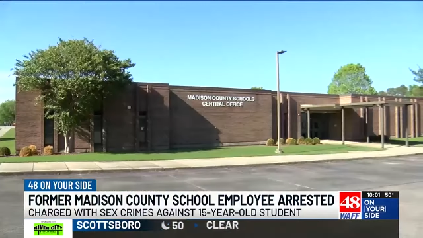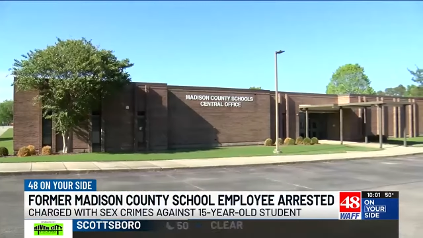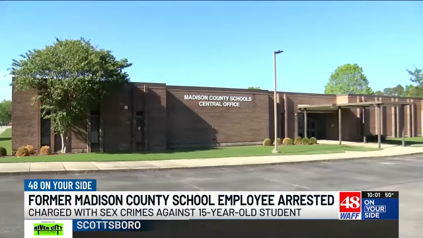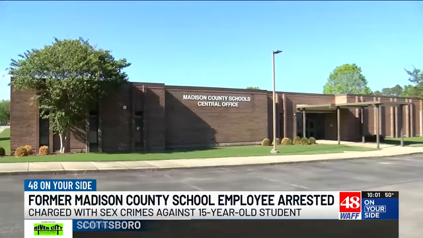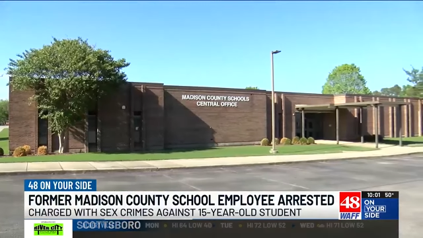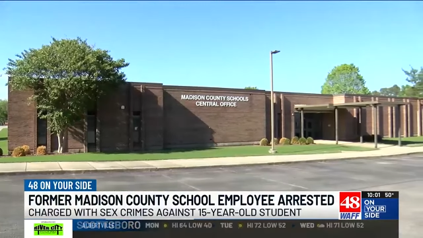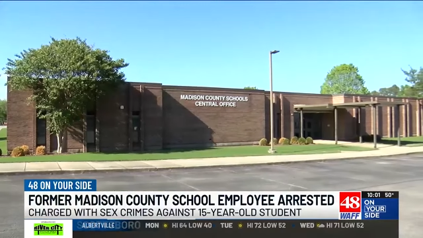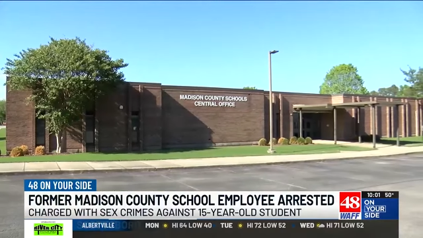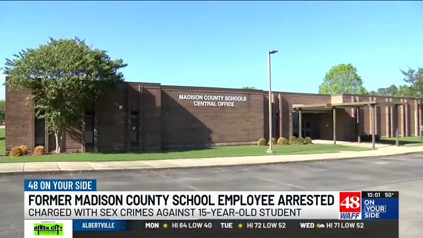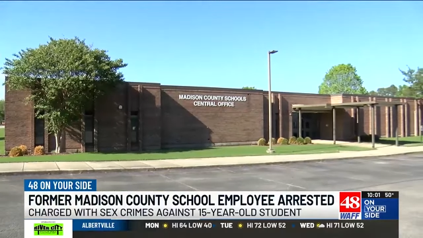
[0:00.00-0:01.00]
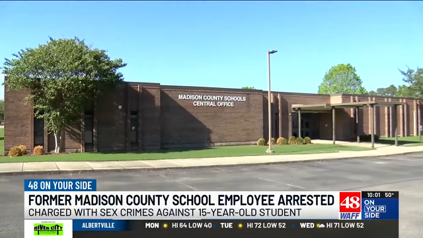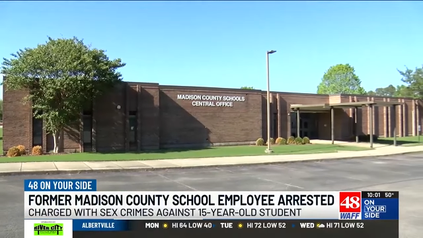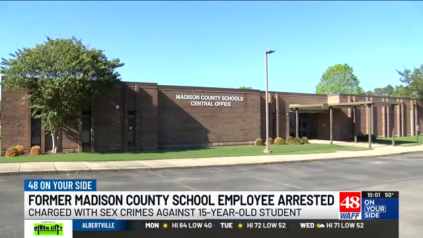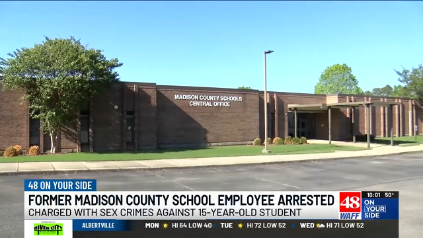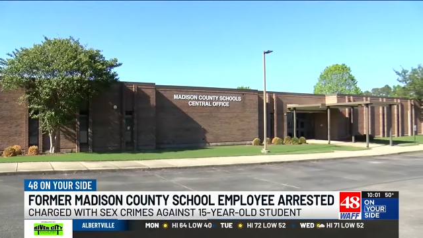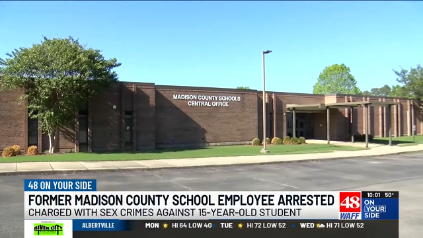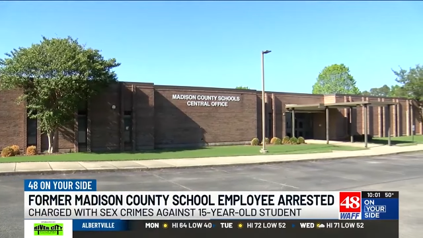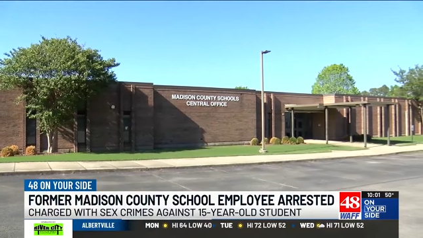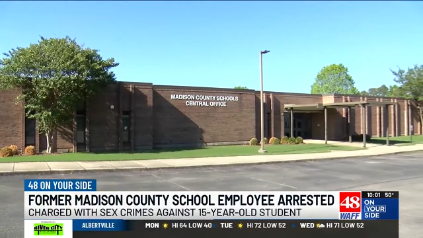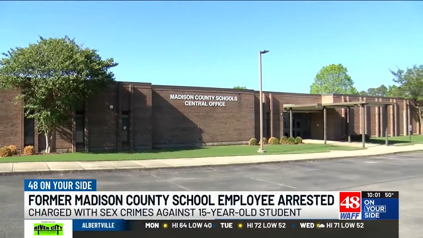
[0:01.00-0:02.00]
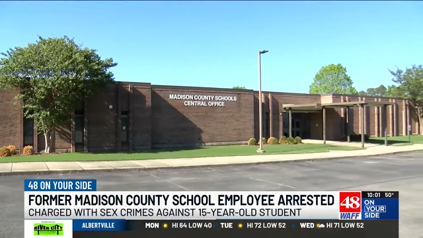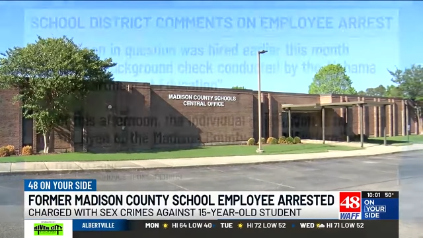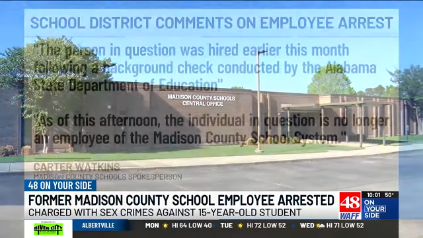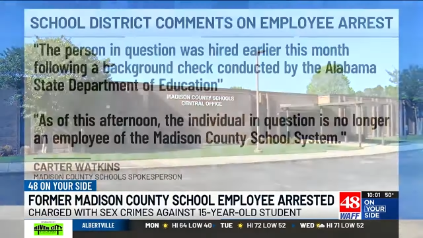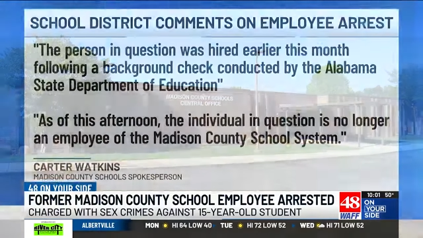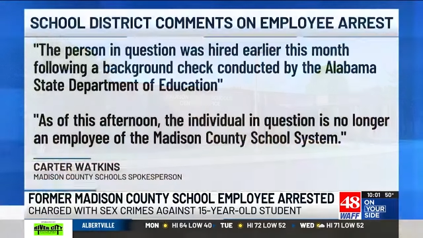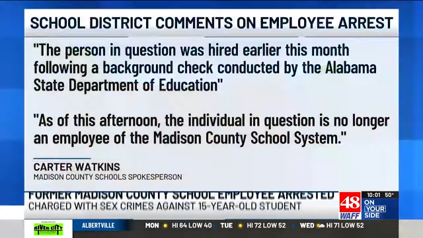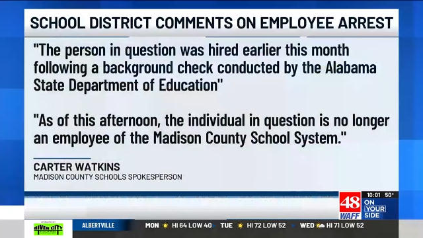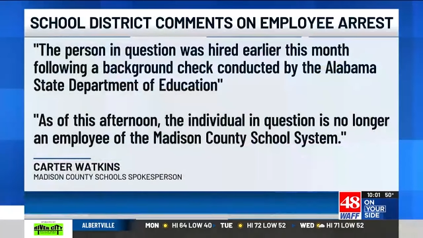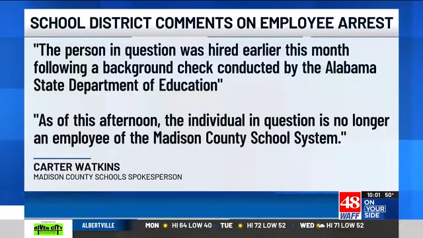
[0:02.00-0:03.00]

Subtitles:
(no speaker visible)